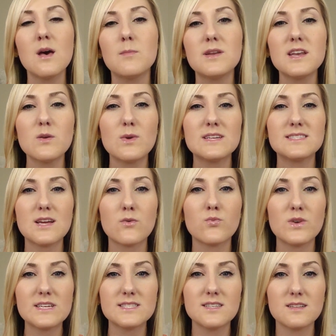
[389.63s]
But anyways, yeah,
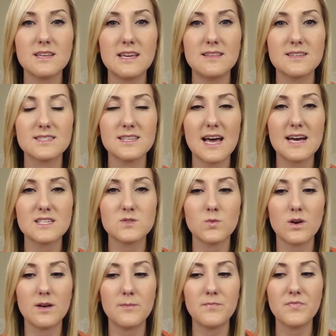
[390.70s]
recently in this last
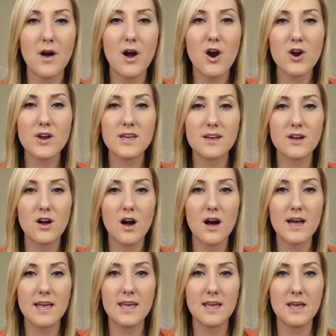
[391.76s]
one, Arya
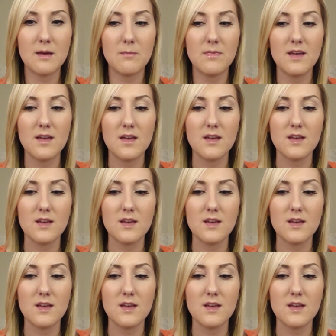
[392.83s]
caught him,